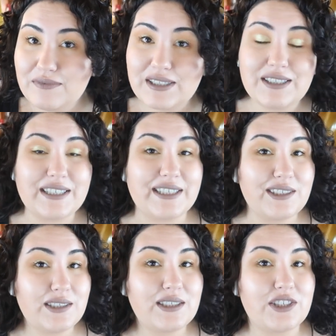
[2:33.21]
Since it
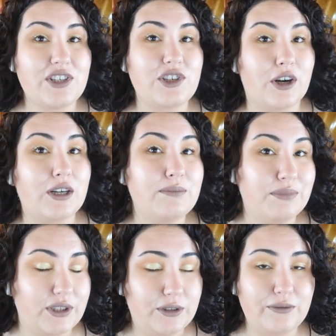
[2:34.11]
is such a dark
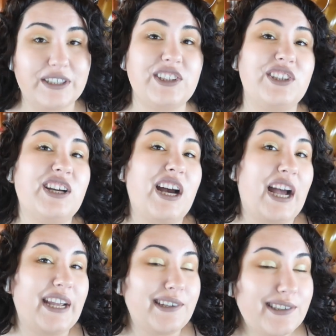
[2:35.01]
blue, it could
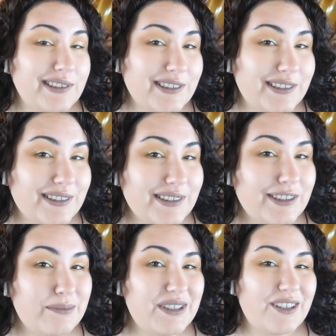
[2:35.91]
kind of look a
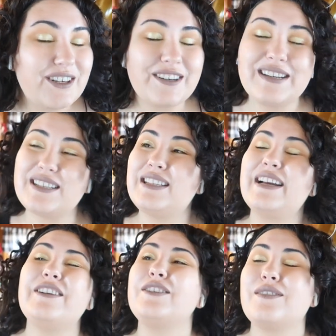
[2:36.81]
little bit darker as a
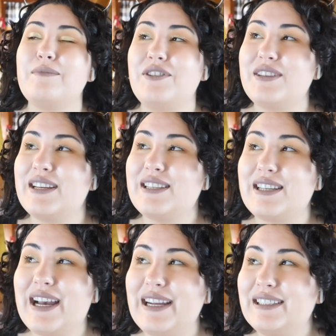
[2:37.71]
liner. So I've been using it as a
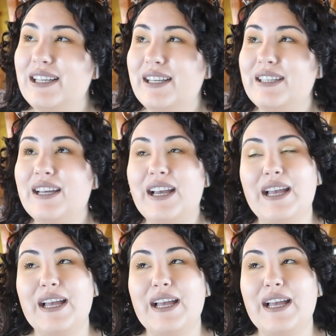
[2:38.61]
tight line.